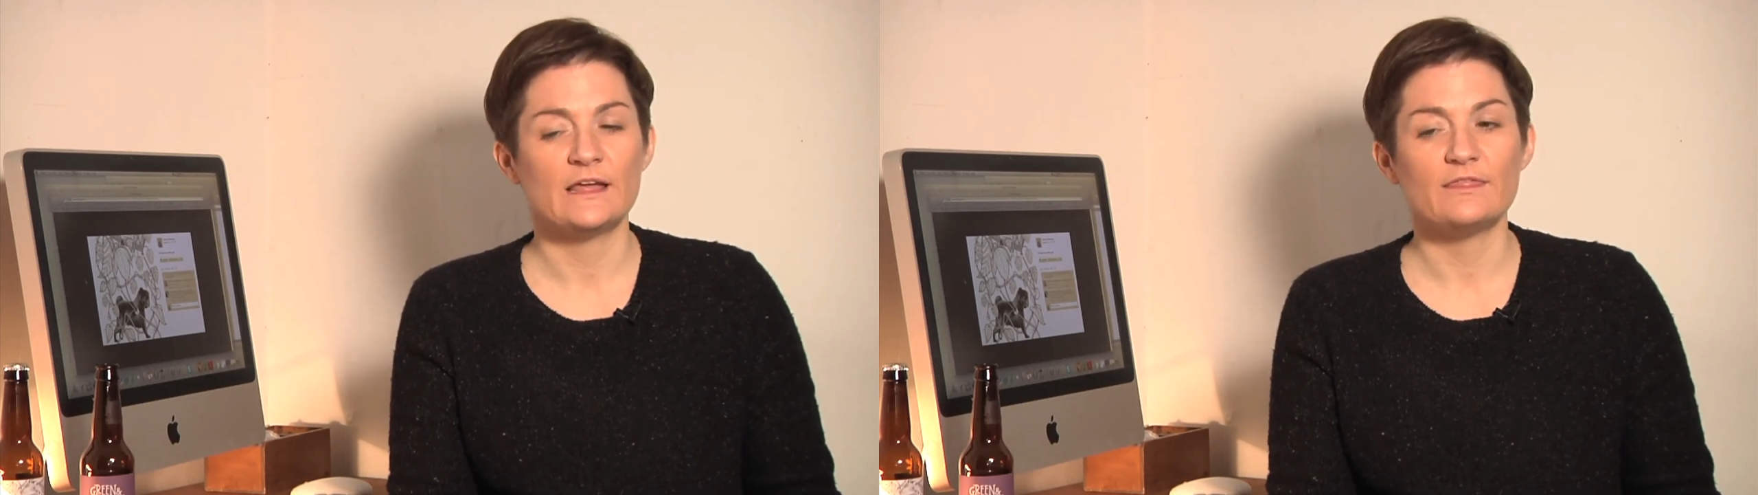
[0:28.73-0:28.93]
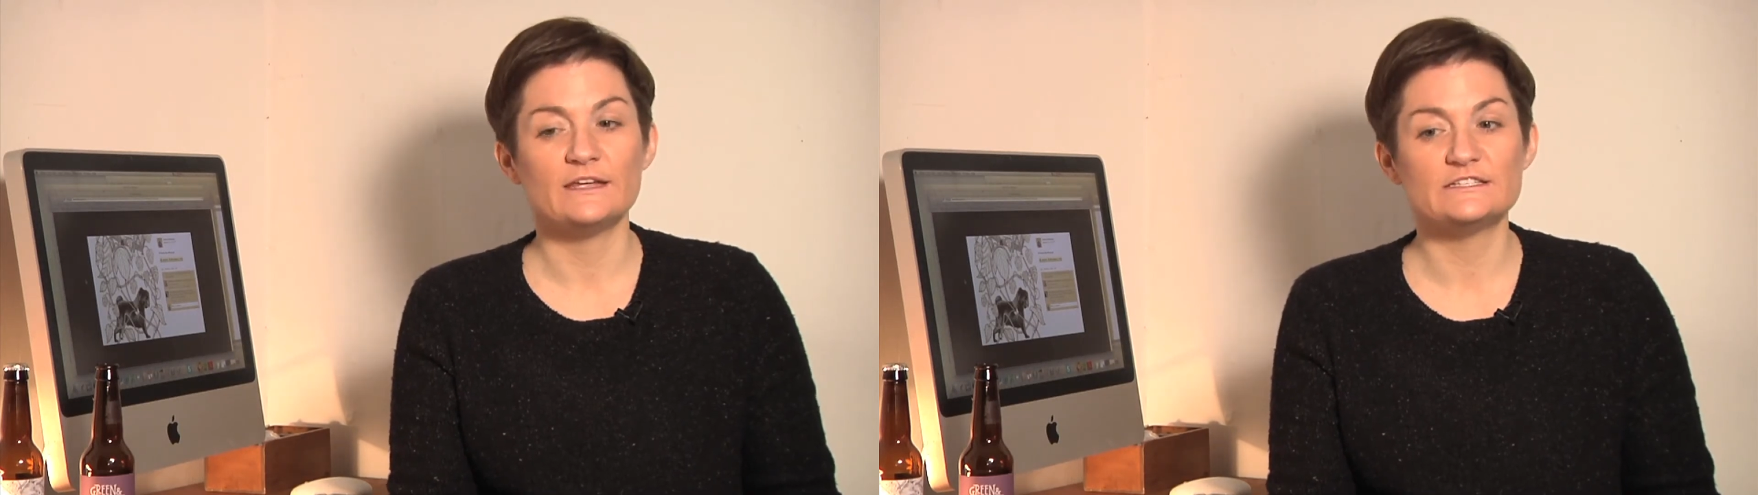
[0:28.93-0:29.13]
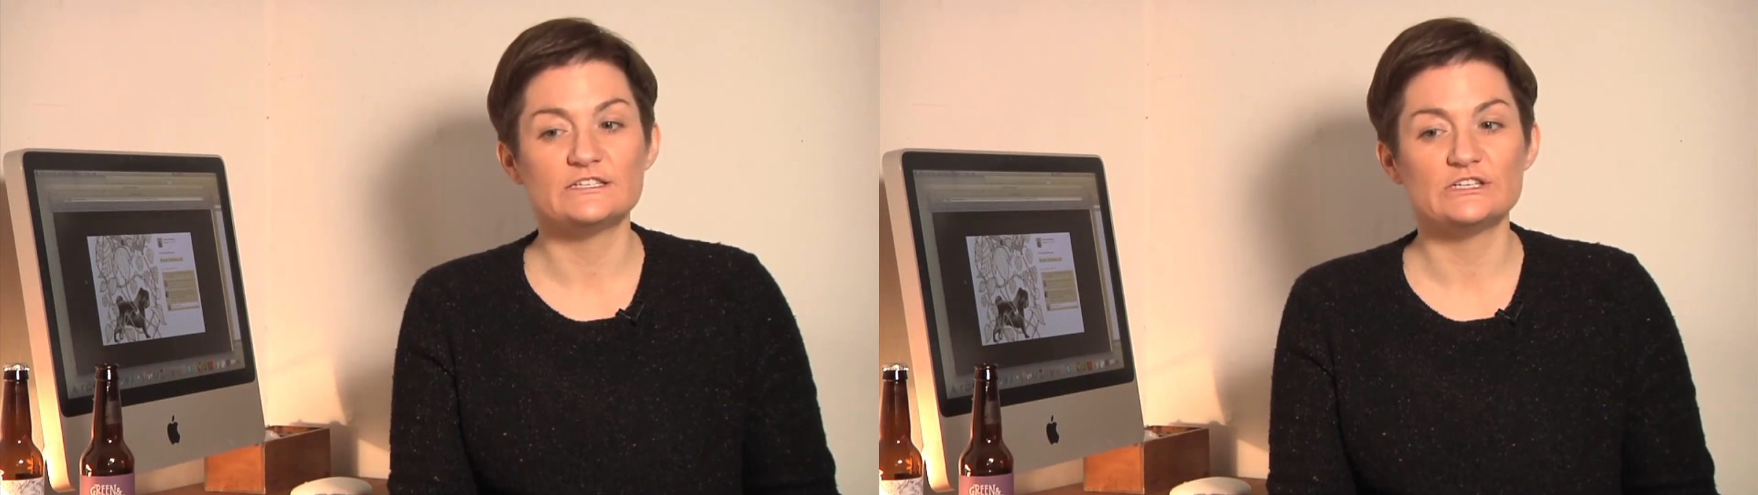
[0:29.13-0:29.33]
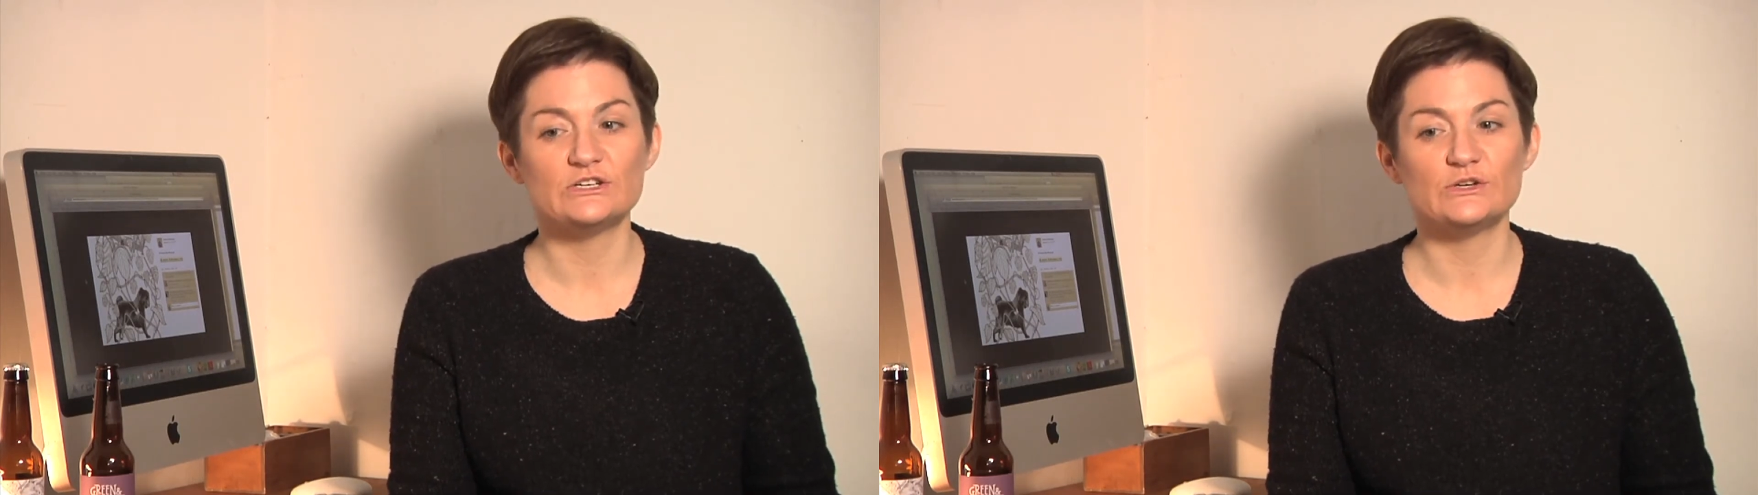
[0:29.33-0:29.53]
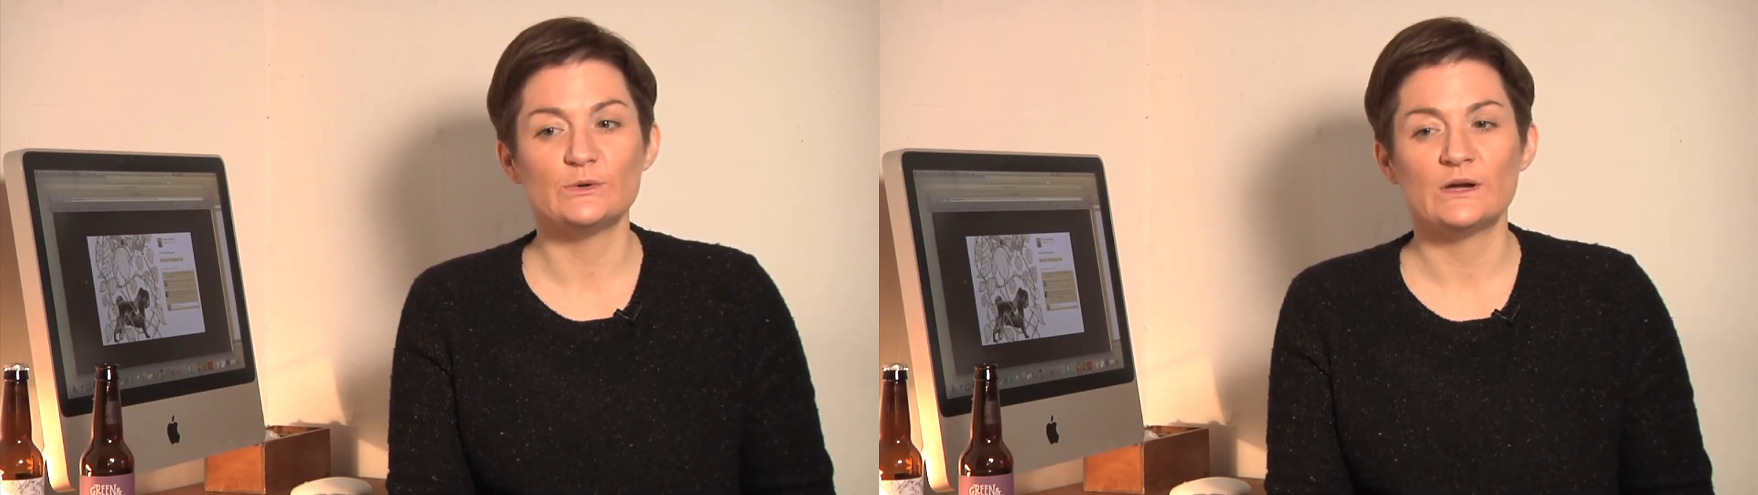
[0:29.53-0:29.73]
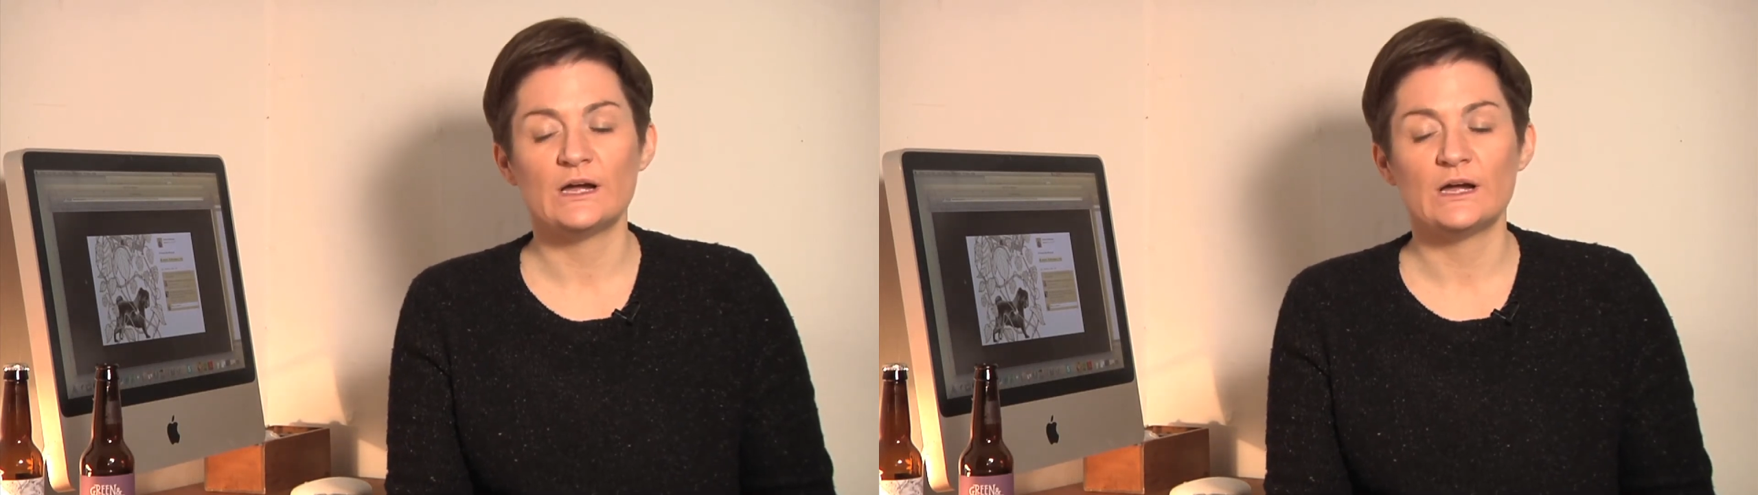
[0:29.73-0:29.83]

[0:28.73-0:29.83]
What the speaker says: They do